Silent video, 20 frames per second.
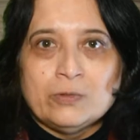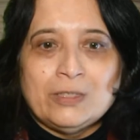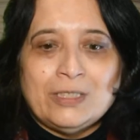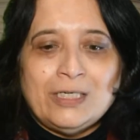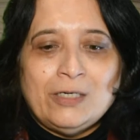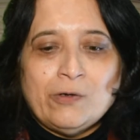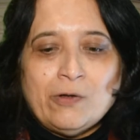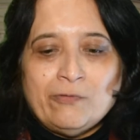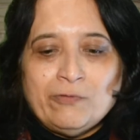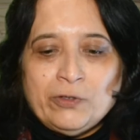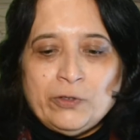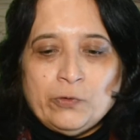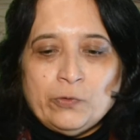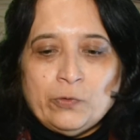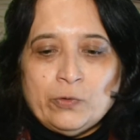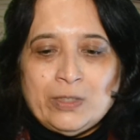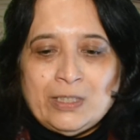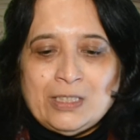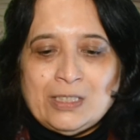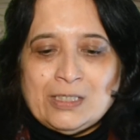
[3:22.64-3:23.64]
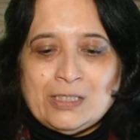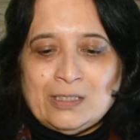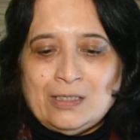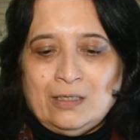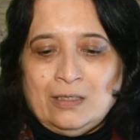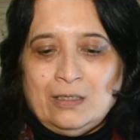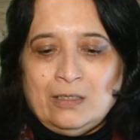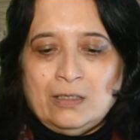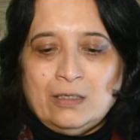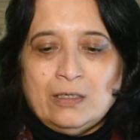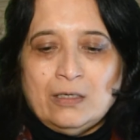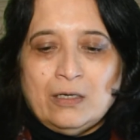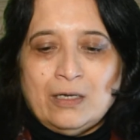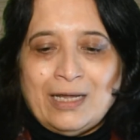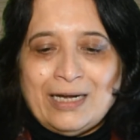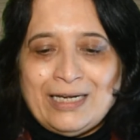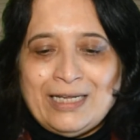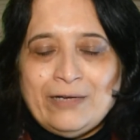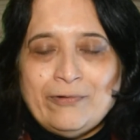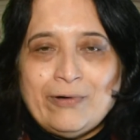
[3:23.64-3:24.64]
till our dough is
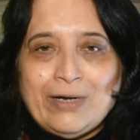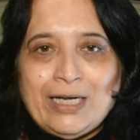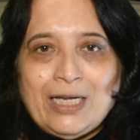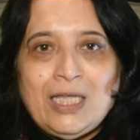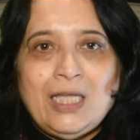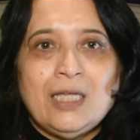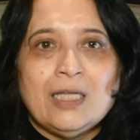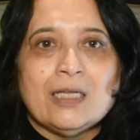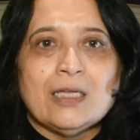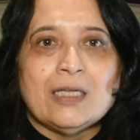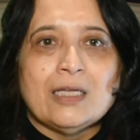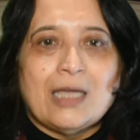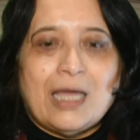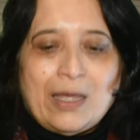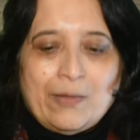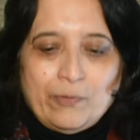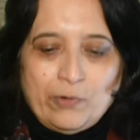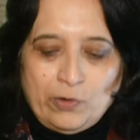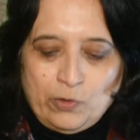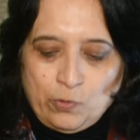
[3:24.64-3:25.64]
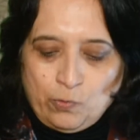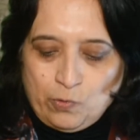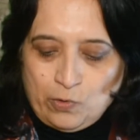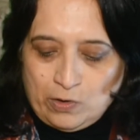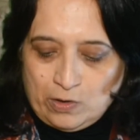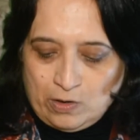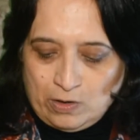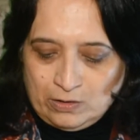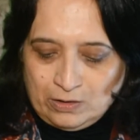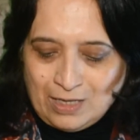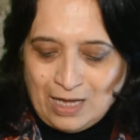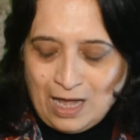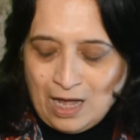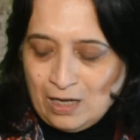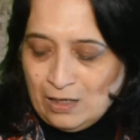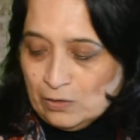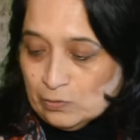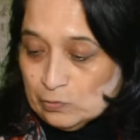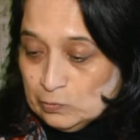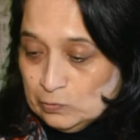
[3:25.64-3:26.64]
getting ready, I'm going to work on the
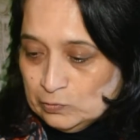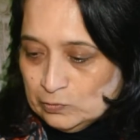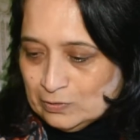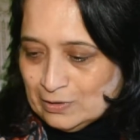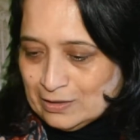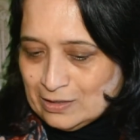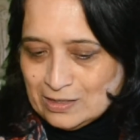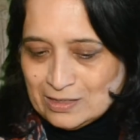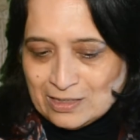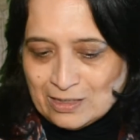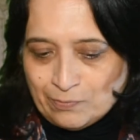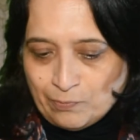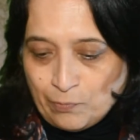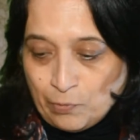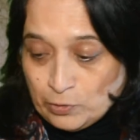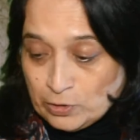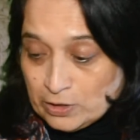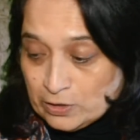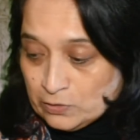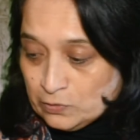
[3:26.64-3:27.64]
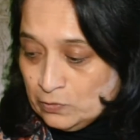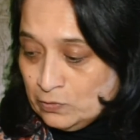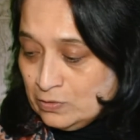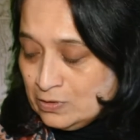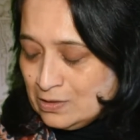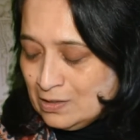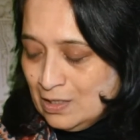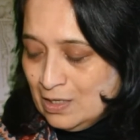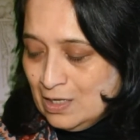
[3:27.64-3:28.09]
aloo, that is the potatoes.